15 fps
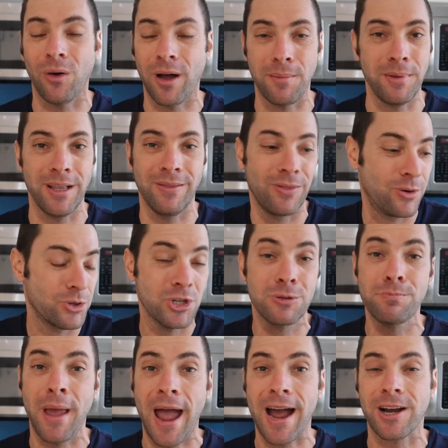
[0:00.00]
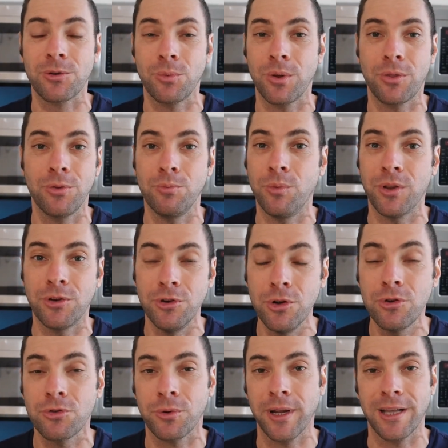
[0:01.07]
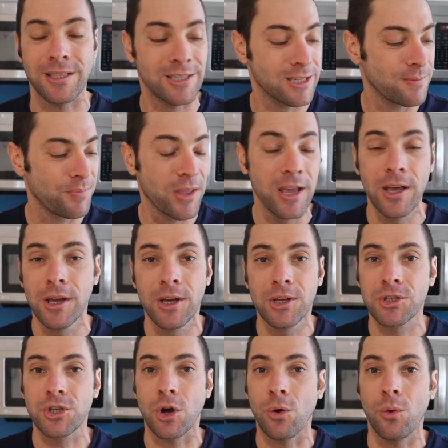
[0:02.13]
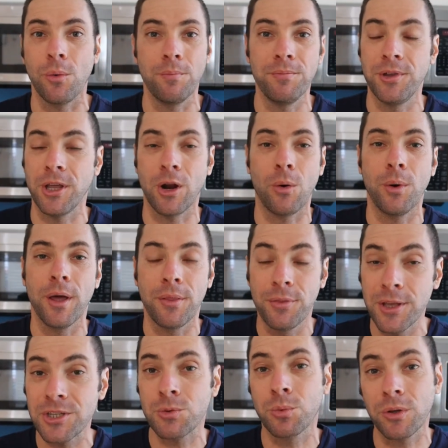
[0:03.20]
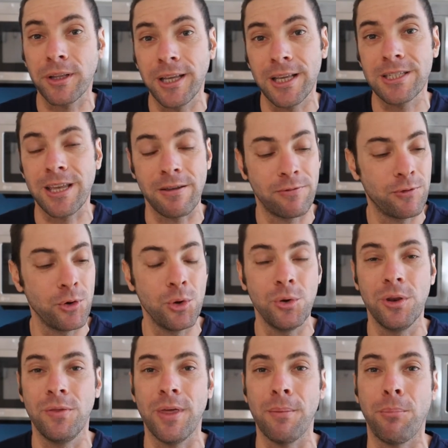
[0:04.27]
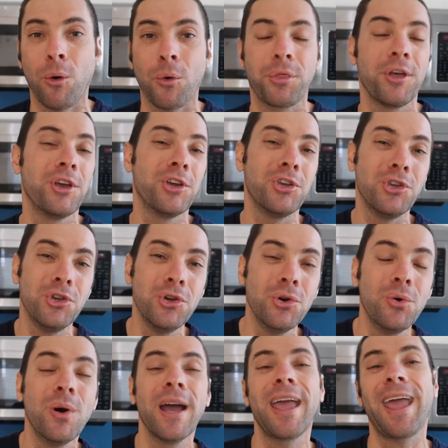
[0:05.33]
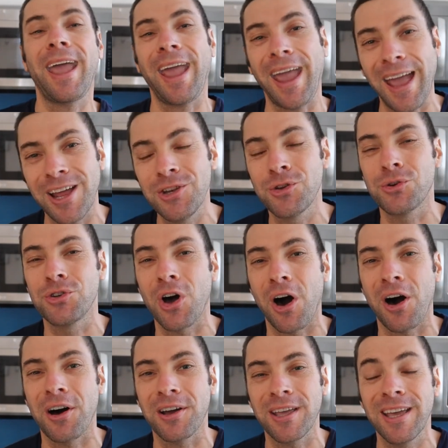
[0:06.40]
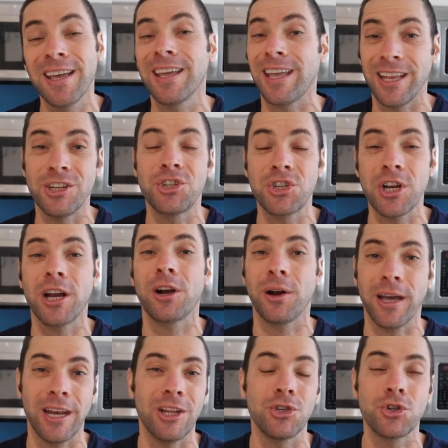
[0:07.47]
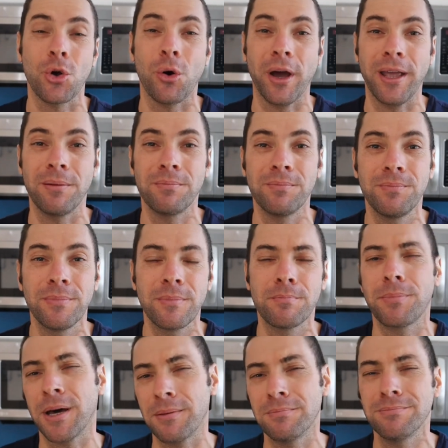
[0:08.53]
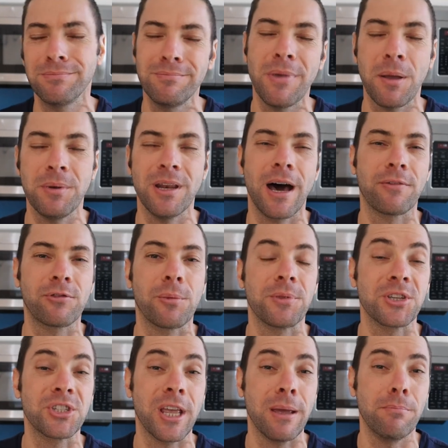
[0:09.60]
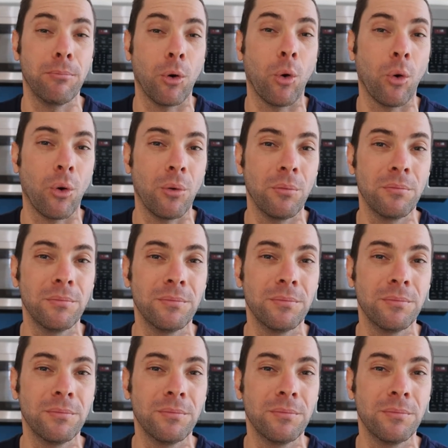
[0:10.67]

I mean, they're just packed with nutrients. So, you know, this really is a food that both you and your dog can share and enjoy, but maybe not from the same bowl.